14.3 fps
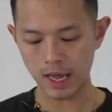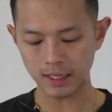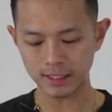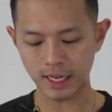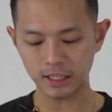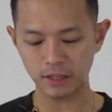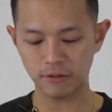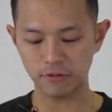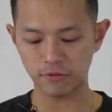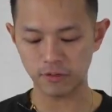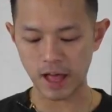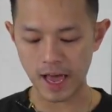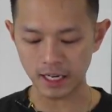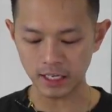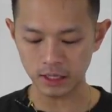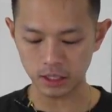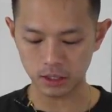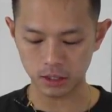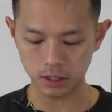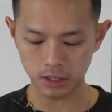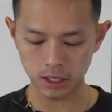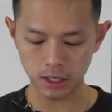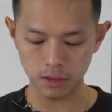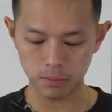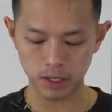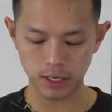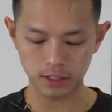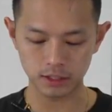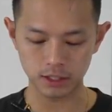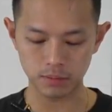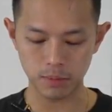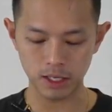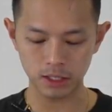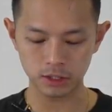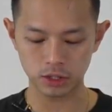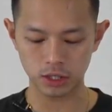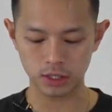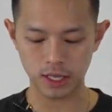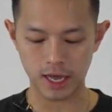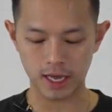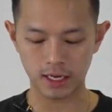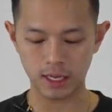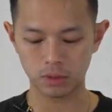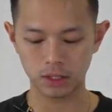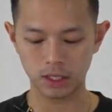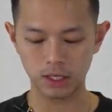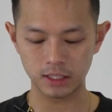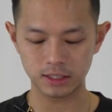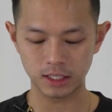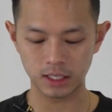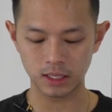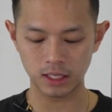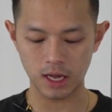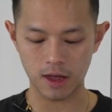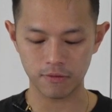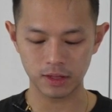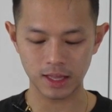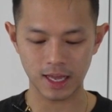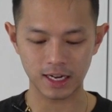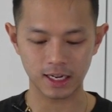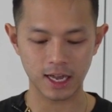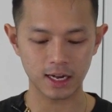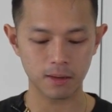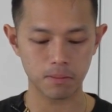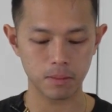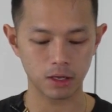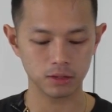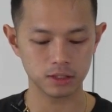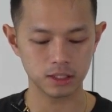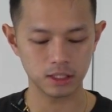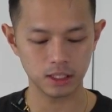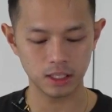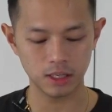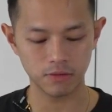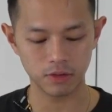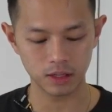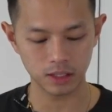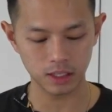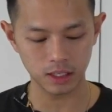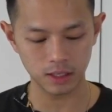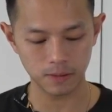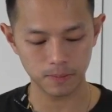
exactly flattening the cookie, but just making sure that when it's in the oven that it kind of melts evenly.